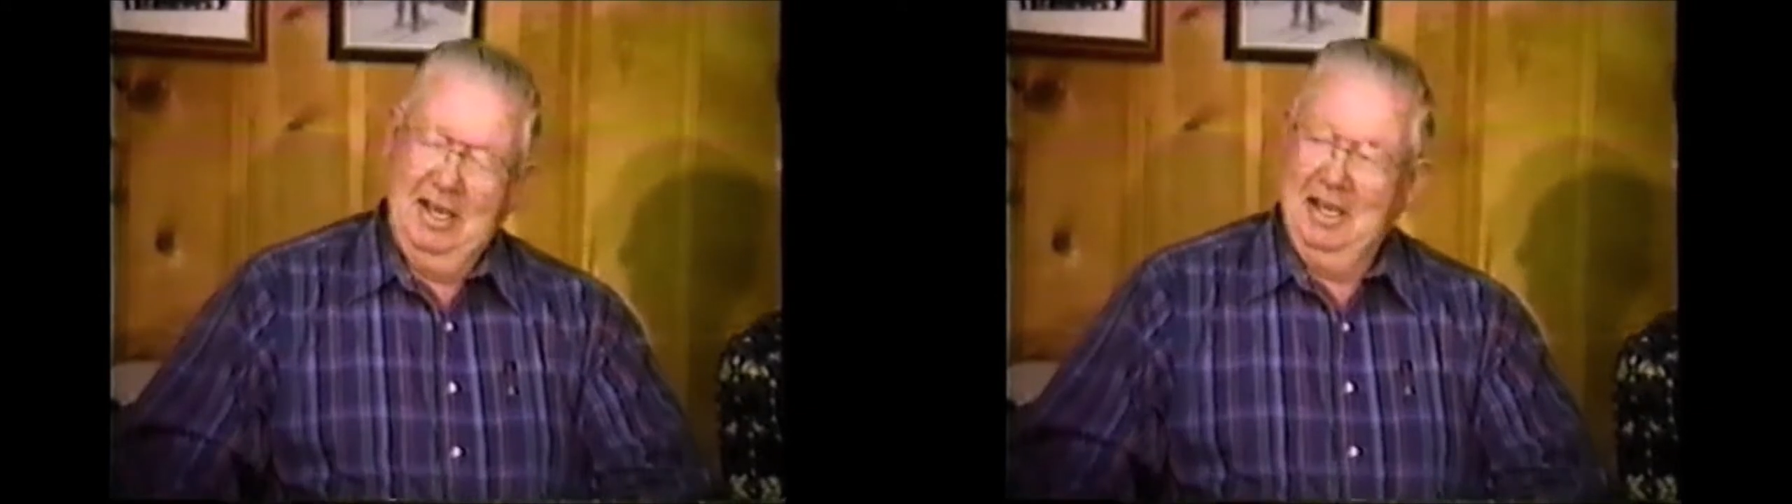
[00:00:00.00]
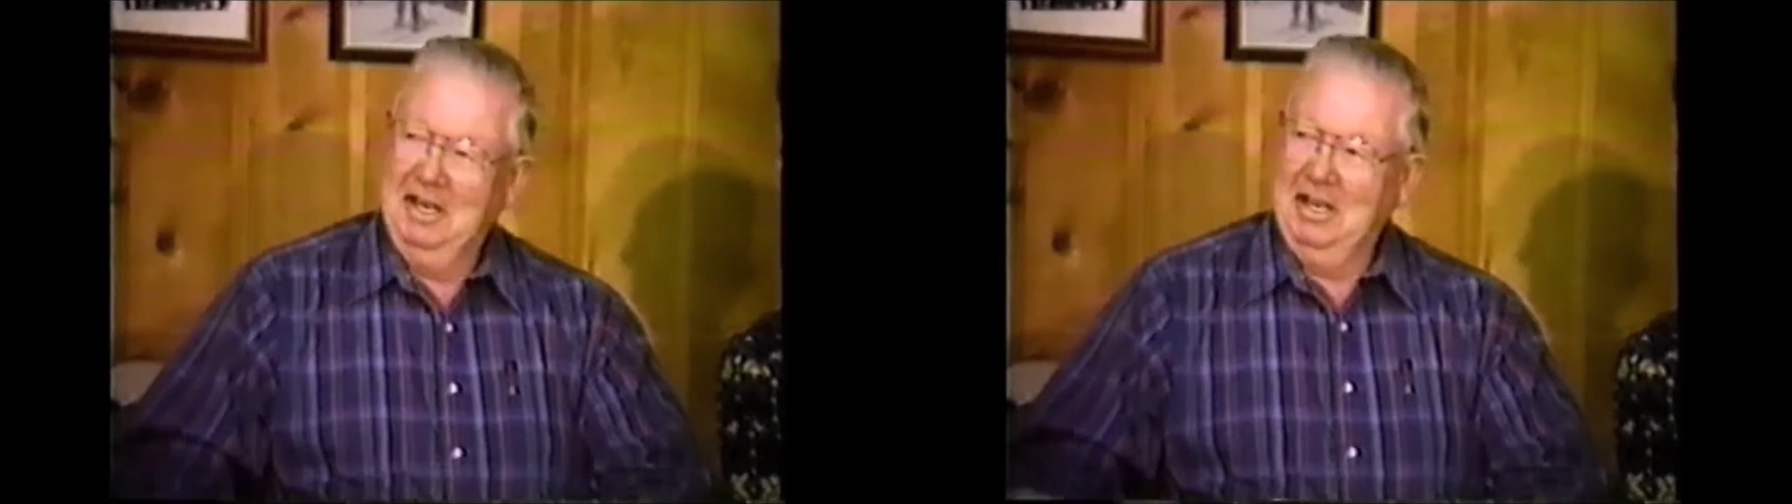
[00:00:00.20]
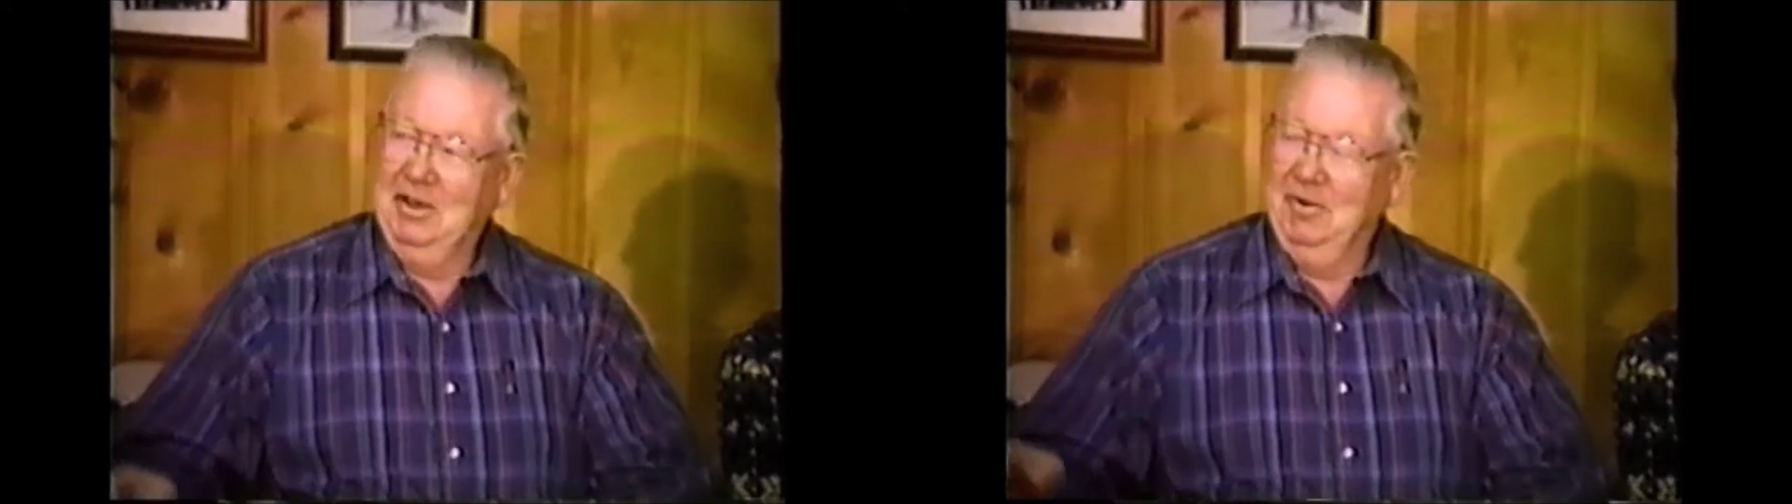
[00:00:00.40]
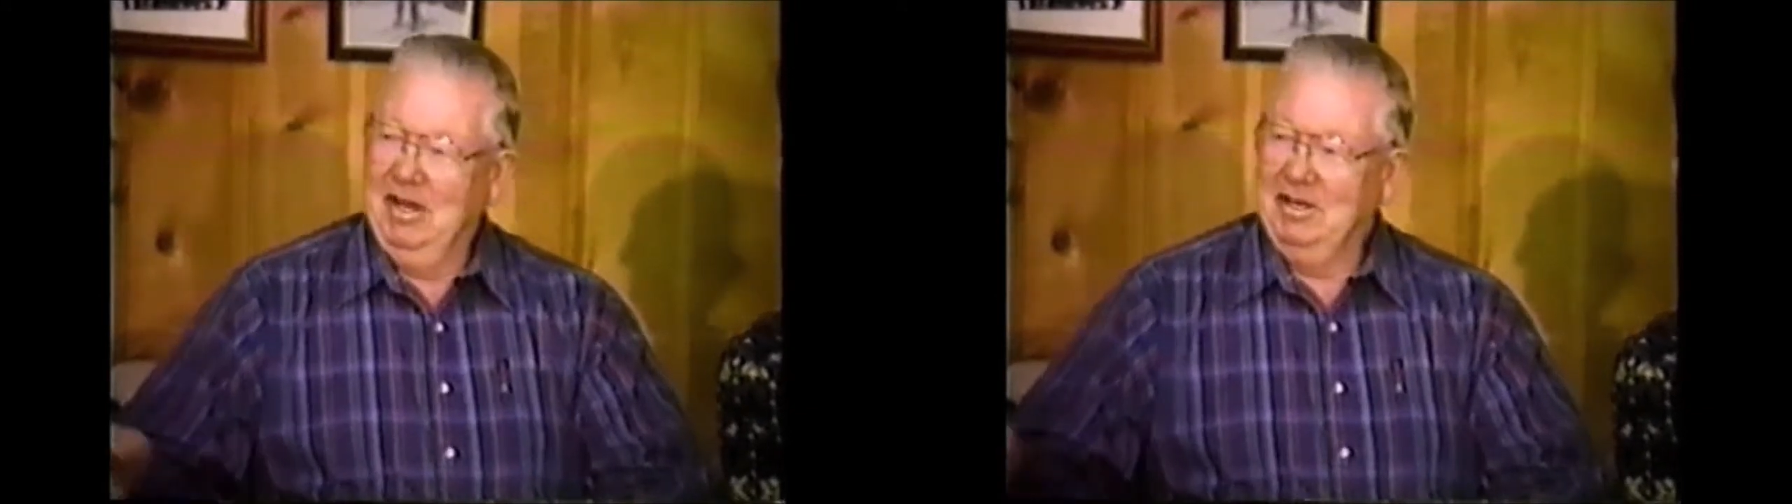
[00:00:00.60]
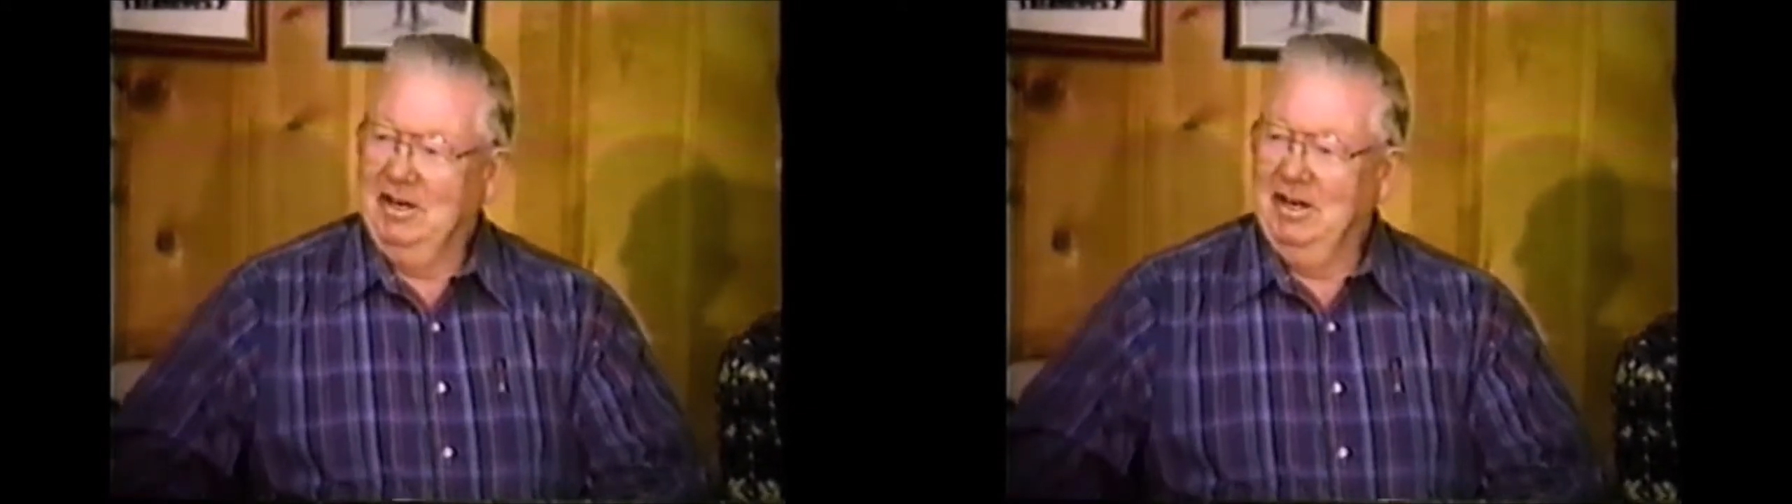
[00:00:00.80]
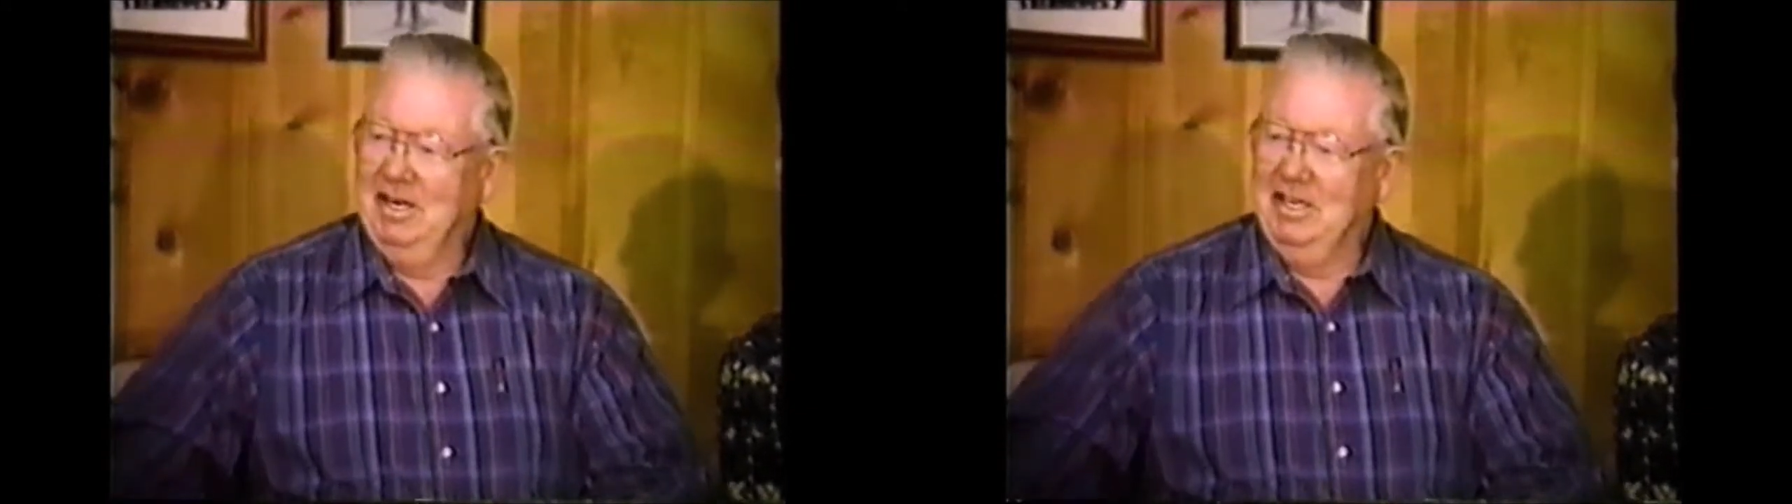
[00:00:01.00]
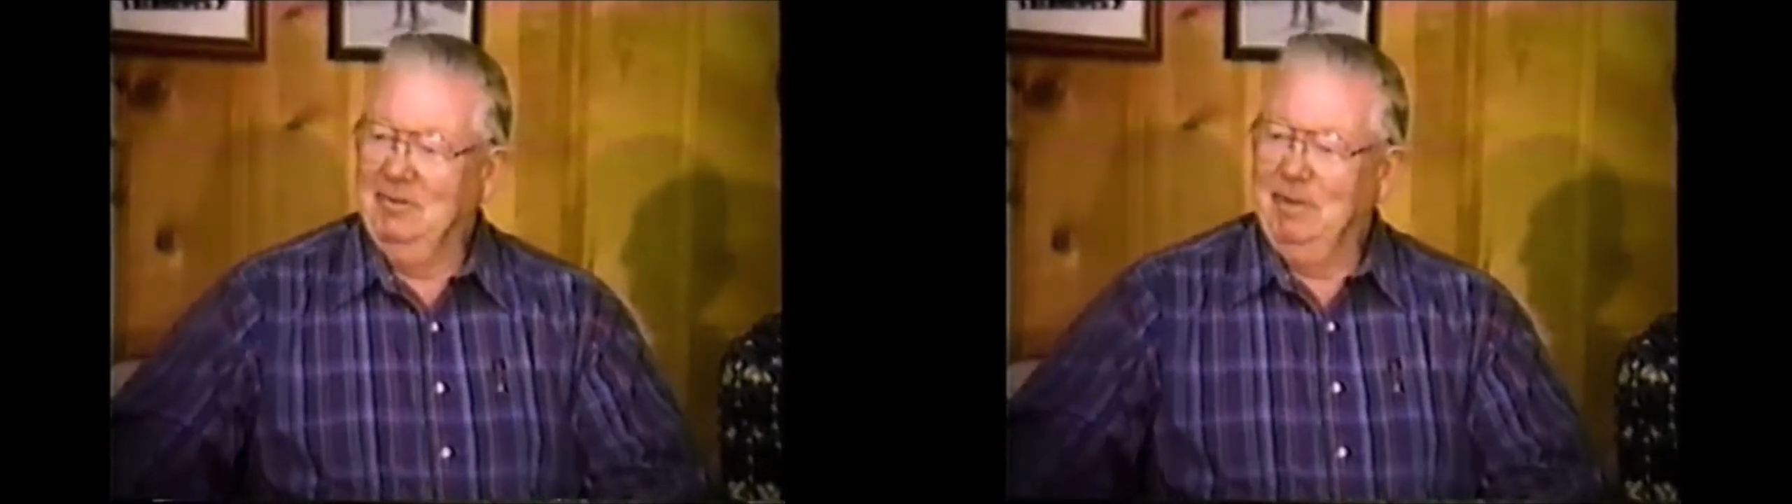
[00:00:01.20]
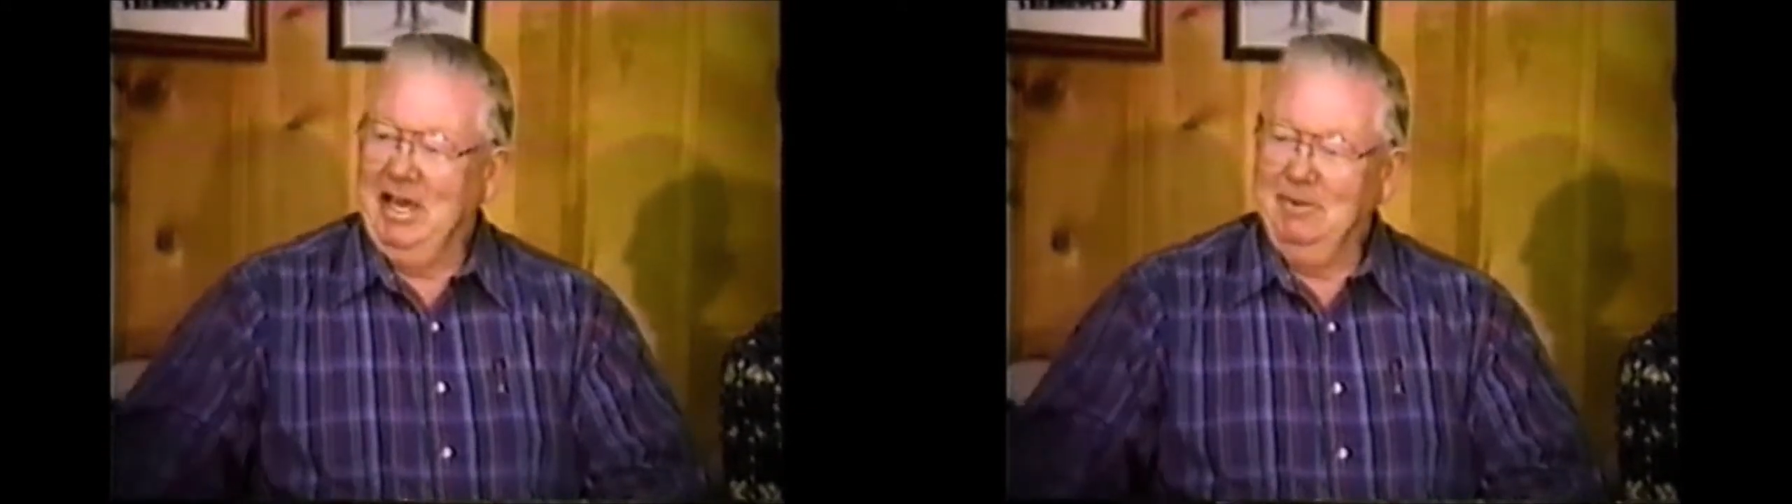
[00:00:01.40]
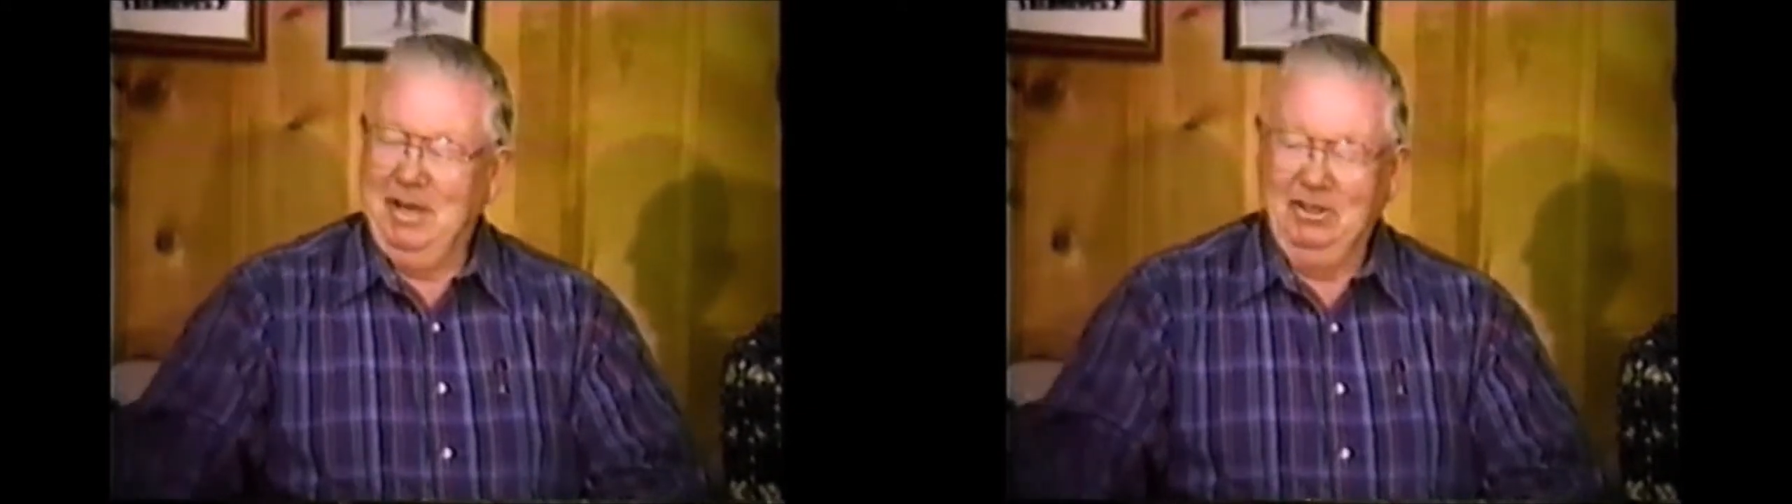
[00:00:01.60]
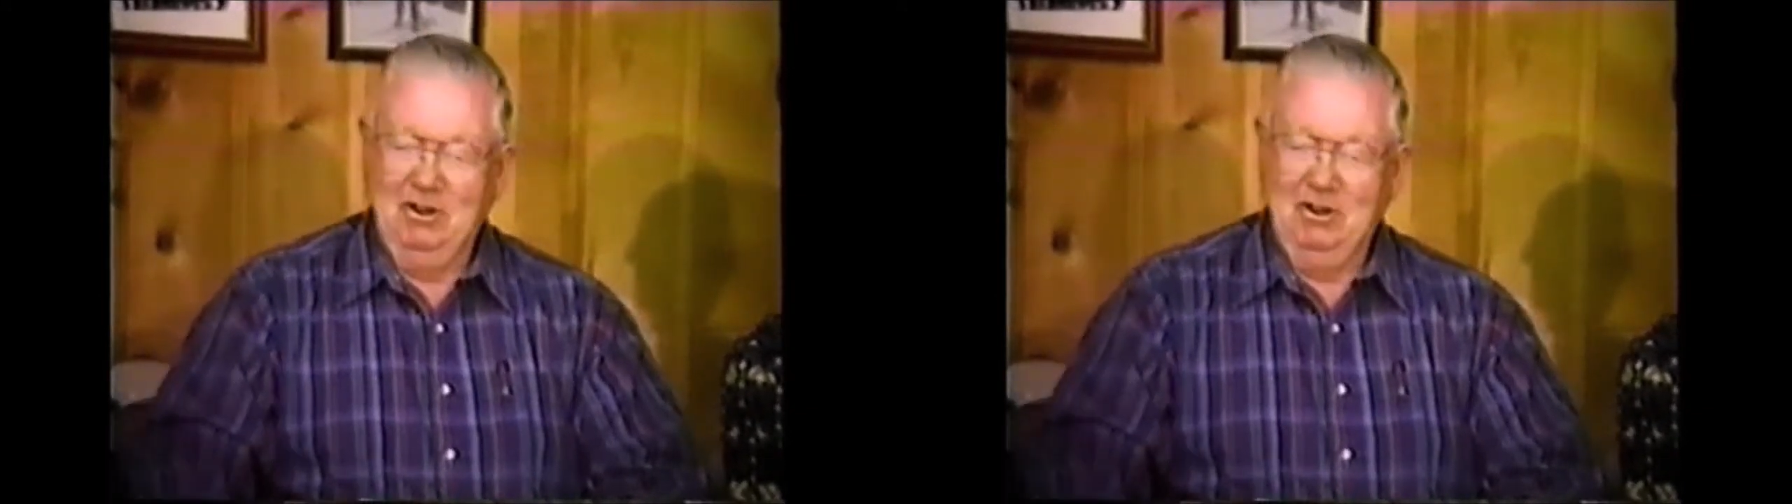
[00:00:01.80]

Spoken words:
and then go out there, and they'd come back about